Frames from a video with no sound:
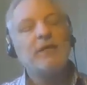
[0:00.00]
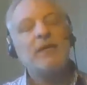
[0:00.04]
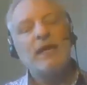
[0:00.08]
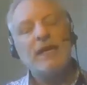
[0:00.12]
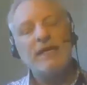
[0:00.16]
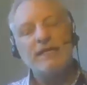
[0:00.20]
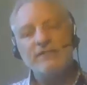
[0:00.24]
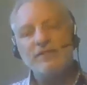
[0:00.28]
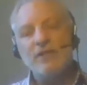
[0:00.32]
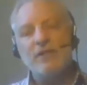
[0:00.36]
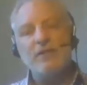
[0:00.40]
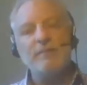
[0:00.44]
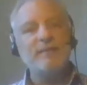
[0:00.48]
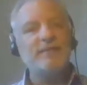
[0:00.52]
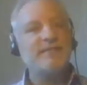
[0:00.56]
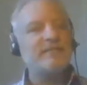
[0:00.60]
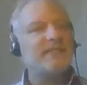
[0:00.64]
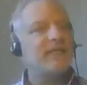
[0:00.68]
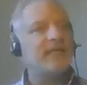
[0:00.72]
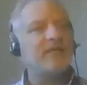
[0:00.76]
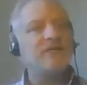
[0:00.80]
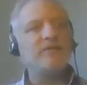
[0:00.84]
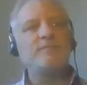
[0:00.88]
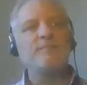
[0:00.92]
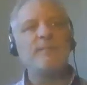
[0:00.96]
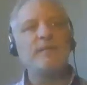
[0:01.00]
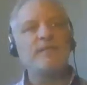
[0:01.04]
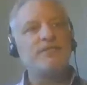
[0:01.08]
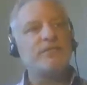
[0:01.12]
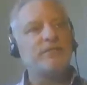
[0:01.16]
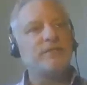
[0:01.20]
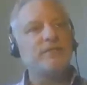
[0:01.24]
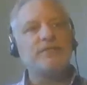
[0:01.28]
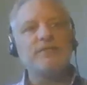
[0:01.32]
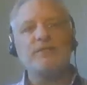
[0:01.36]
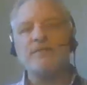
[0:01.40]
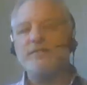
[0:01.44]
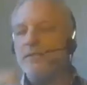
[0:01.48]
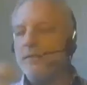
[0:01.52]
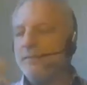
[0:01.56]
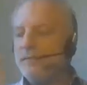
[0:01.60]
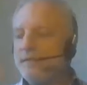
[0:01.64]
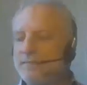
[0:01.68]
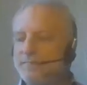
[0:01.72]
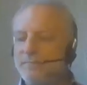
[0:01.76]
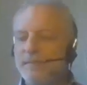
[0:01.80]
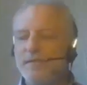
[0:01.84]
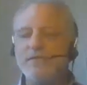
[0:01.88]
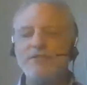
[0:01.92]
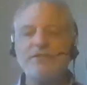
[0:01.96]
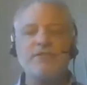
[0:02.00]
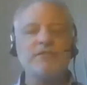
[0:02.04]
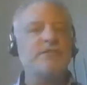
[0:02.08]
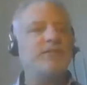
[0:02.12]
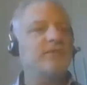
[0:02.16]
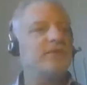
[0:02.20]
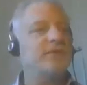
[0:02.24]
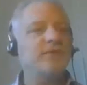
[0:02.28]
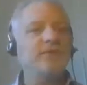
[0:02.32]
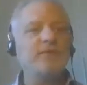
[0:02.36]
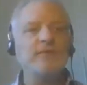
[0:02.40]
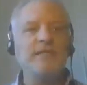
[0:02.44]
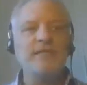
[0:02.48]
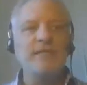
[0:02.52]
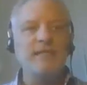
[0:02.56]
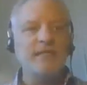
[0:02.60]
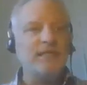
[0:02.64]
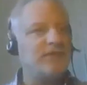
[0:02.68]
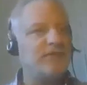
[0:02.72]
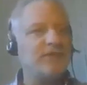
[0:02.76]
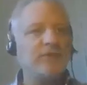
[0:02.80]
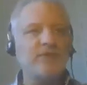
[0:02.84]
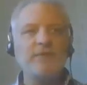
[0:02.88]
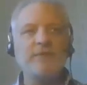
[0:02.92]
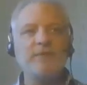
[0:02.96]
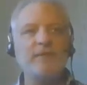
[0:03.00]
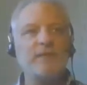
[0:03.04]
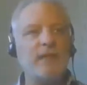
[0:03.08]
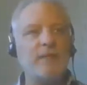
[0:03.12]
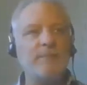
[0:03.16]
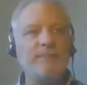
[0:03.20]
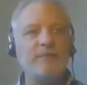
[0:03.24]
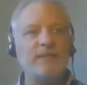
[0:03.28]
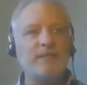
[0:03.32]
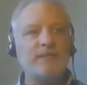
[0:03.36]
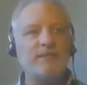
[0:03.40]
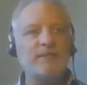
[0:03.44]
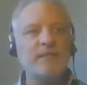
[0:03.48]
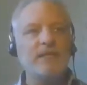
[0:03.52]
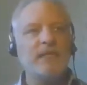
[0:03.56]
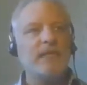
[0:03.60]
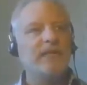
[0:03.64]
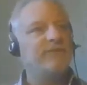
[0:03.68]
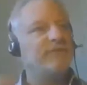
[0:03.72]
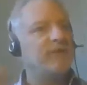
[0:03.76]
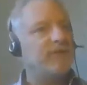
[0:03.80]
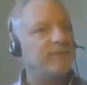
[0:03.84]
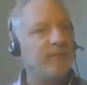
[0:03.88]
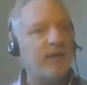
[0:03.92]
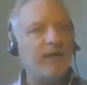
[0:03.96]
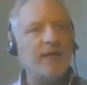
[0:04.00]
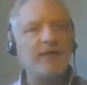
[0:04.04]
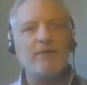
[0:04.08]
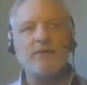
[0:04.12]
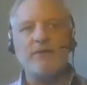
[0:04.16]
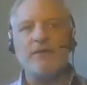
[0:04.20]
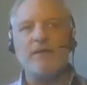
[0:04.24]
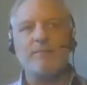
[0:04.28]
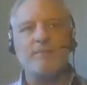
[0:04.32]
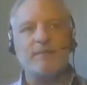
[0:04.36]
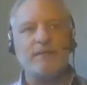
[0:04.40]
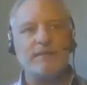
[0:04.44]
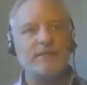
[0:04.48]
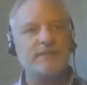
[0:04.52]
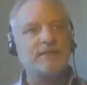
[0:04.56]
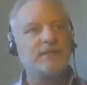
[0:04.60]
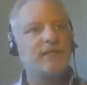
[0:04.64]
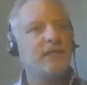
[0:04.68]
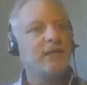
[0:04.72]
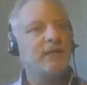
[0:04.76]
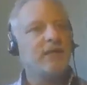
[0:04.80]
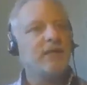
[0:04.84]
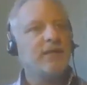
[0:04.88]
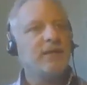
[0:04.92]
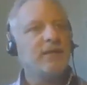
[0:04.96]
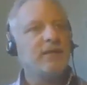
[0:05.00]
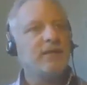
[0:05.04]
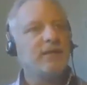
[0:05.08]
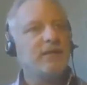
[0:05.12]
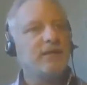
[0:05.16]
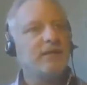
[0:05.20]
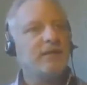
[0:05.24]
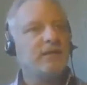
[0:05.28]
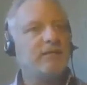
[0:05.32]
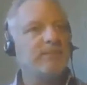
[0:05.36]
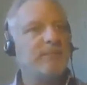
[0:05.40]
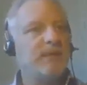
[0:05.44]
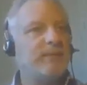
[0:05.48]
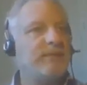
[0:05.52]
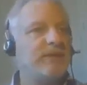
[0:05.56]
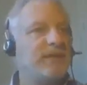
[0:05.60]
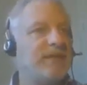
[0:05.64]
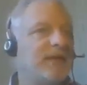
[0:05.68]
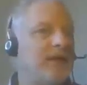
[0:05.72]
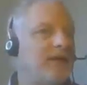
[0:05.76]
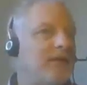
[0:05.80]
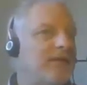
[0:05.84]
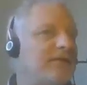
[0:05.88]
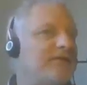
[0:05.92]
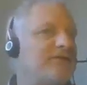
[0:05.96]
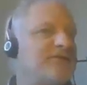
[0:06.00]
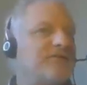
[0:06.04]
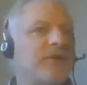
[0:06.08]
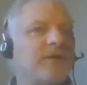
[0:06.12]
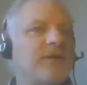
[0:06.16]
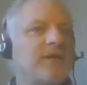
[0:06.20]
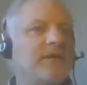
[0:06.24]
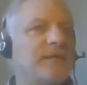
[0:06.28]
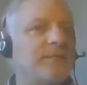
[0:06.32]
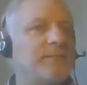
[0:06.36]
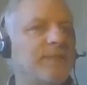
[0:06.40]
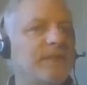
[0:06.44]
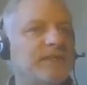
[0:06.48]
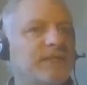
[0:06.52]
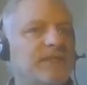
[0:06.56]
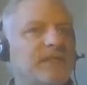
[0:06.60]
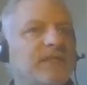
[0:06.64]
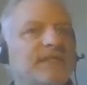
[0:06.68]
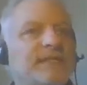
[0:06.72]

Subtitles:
And it's all about sales pitching too. It's all about pitching too, and internal companies, even the buyer companies, maybe they are struggling the budget